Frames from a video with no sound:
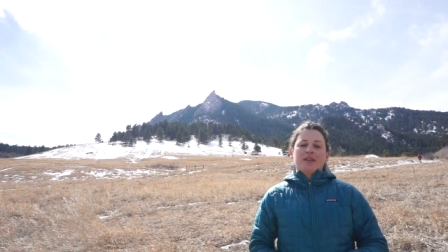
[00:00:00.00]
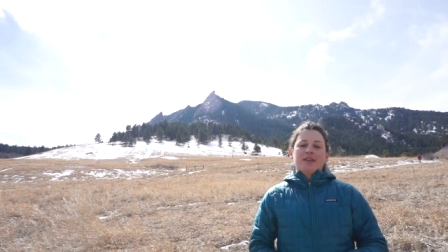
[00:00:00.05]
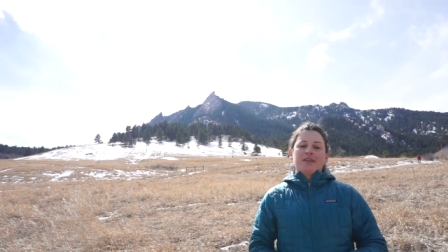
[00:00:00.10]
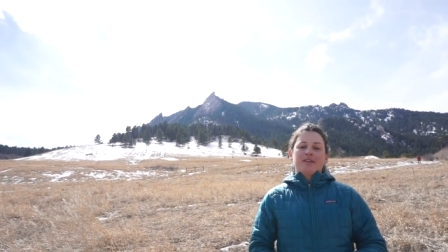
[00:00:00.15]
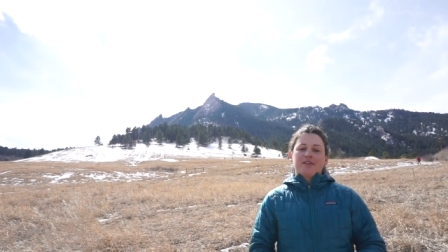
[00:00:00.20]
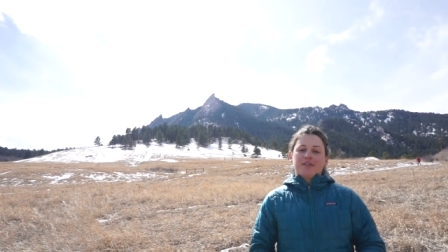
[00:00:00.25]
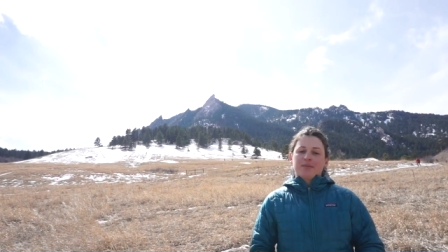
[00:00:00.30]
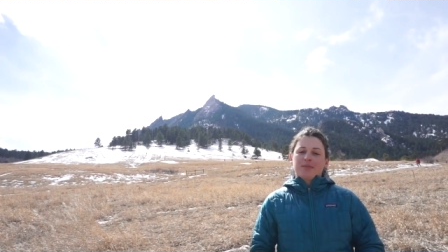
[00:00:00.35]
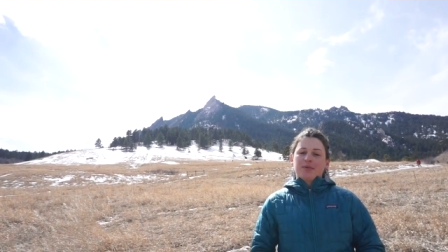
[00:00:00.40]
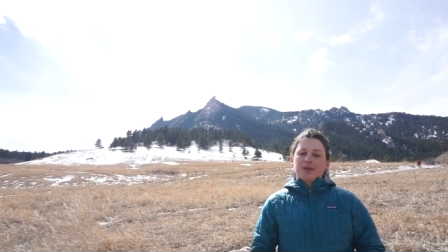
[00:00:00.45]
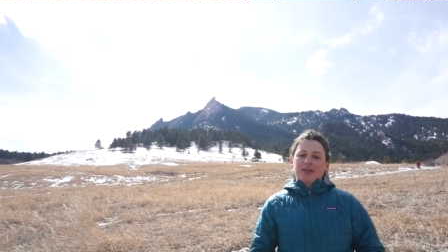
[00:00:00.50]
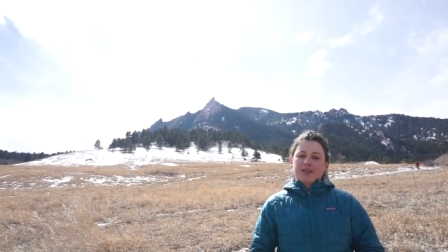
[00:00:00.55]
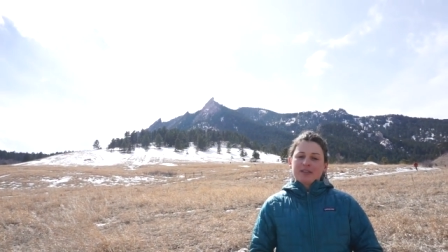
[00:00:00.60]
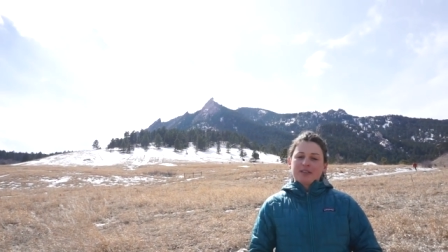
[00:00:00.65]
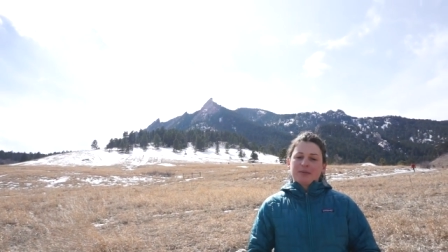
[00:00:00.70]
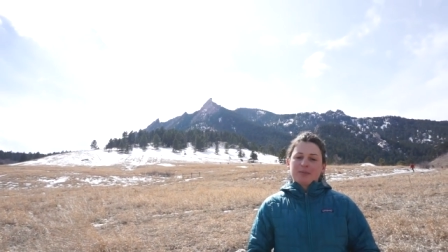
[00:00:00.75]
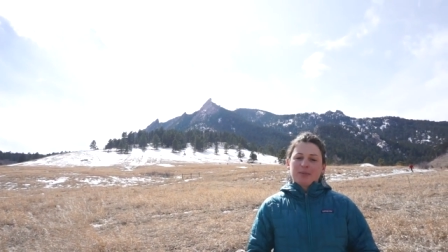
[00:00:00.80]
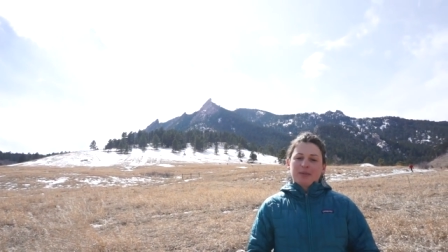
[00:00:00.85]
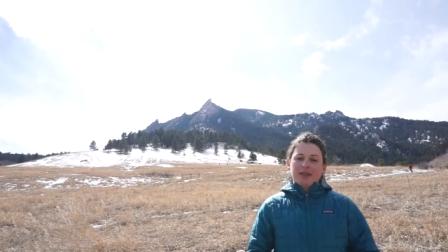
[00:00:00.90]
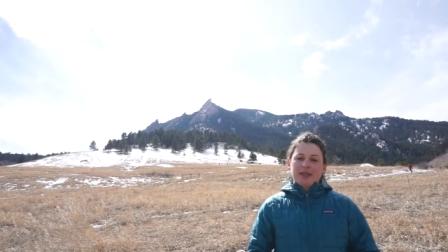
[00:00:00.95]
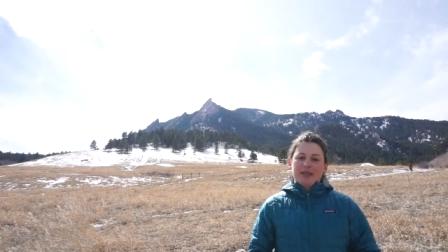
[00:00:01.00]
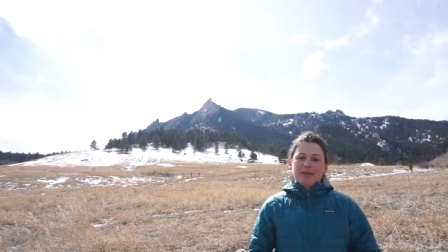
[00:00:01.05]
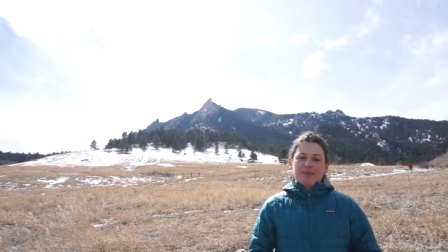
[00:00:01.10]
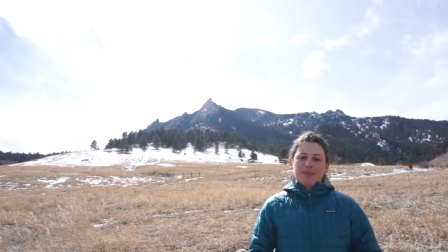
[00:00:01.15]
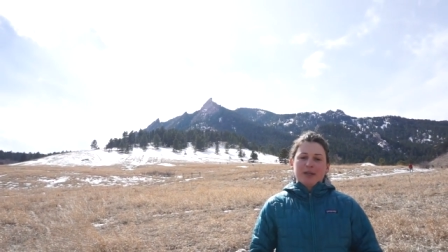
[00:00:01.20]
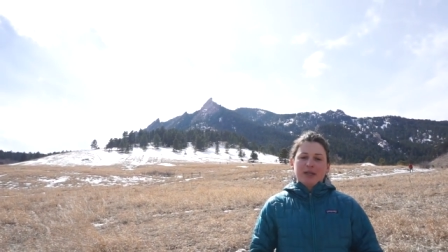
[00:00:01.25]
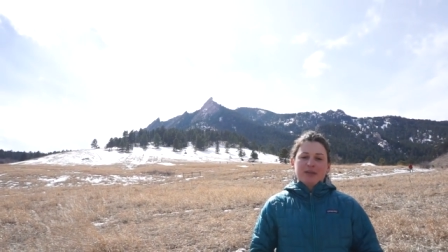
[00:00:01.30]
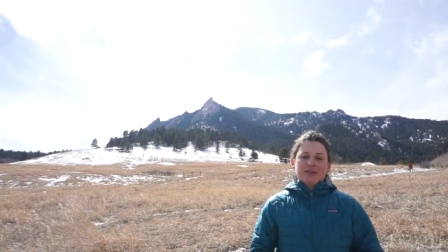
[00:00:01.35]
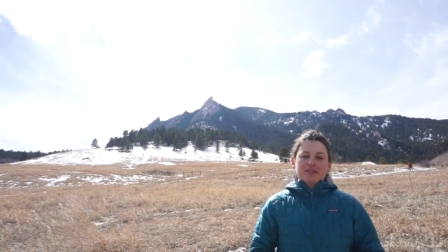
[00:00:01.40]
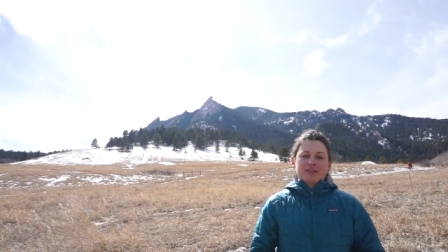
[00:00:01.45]
The subducted plate
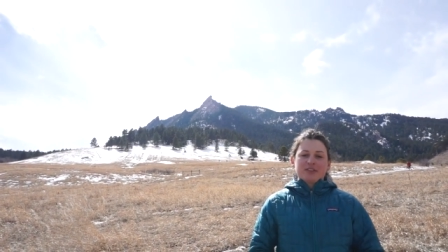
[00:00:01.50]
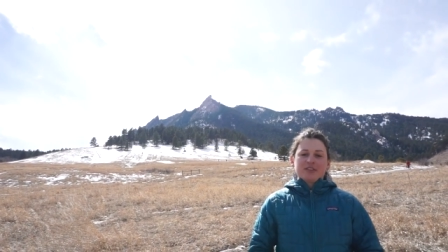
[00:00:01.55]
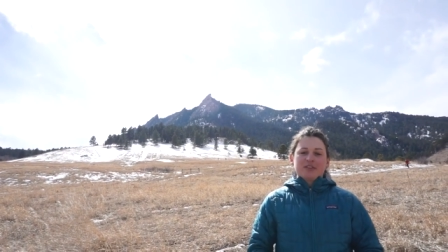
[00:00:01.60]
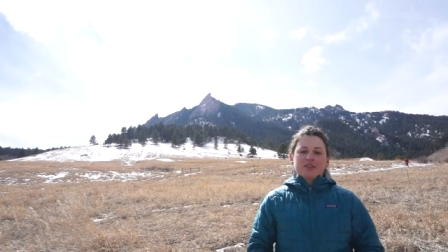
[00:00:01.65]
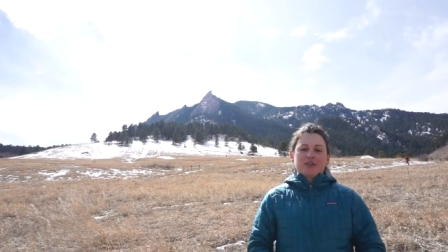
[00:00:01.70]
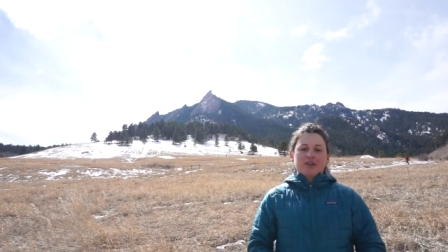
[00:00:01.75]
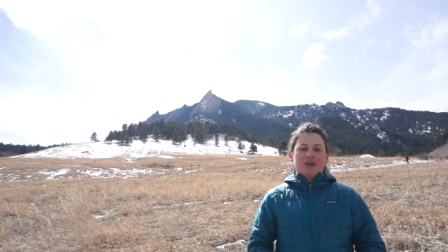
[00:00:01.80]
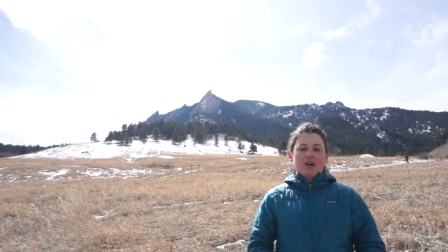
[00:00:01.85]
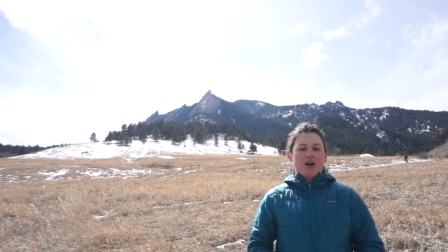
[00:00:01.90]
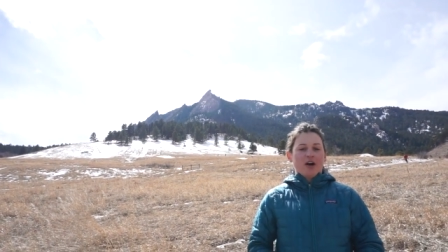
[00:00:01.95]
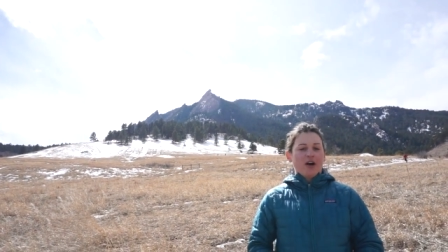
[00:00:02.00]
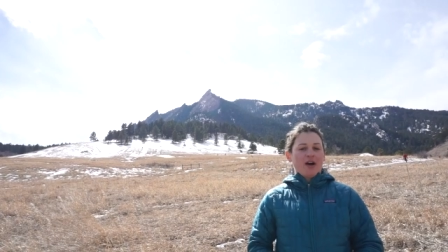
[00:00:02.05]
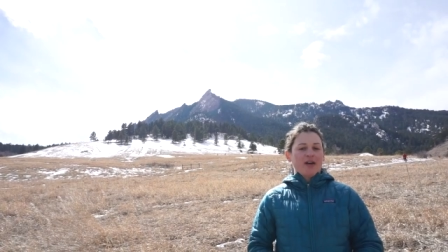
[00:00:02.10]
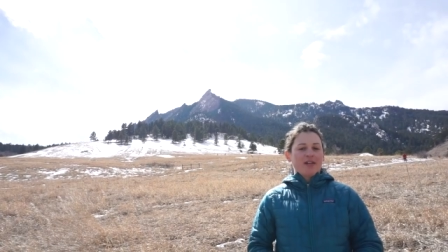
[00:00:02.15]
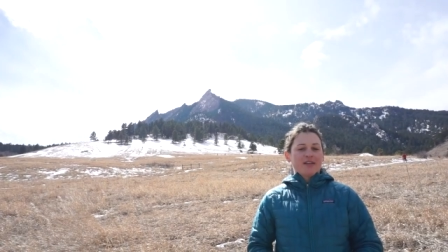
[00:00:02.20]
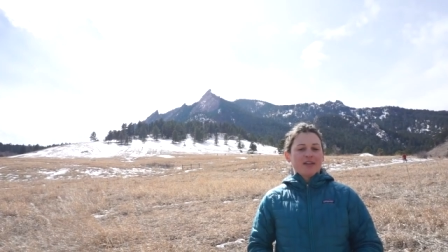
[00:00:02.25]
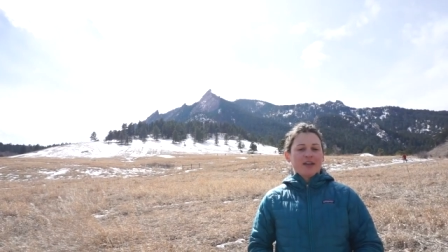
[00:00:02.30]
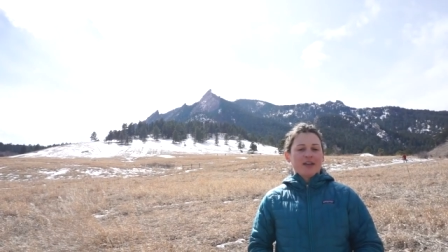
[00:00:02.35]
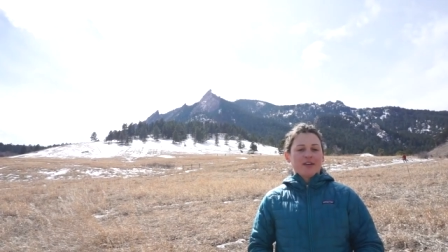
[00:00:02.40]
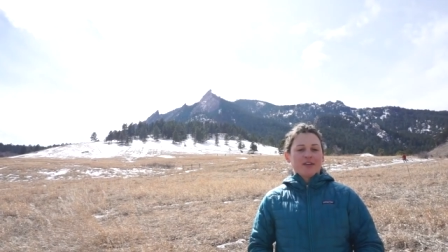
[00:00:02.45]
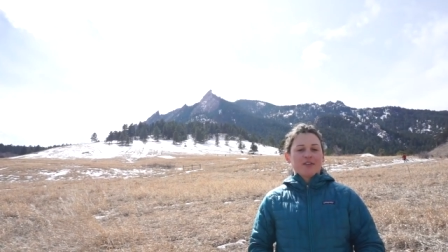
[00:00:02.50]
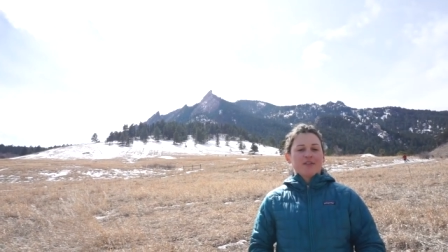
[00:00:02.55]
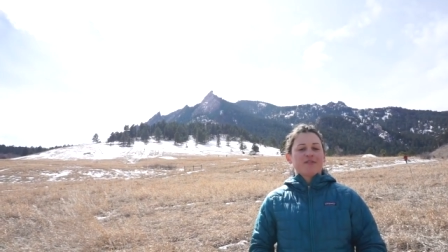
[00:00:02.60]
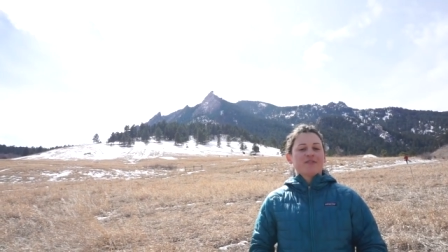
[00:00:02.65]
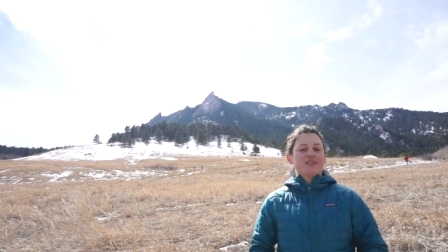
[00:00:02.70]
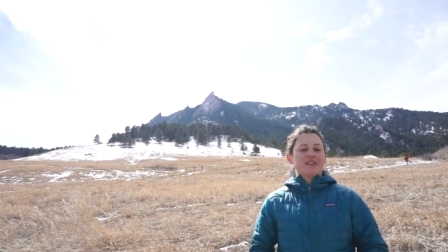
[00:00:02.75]
melts into a hot layer of